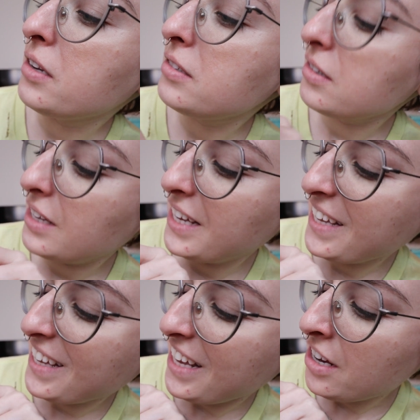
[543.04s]
else?
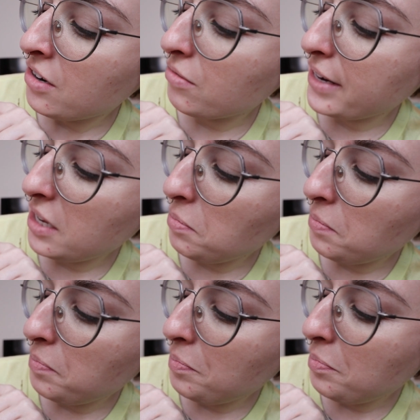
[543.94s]
Rainy
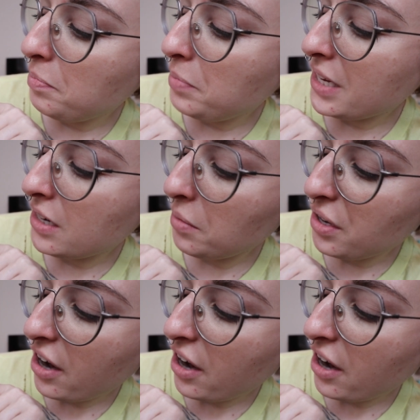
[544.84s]
PNW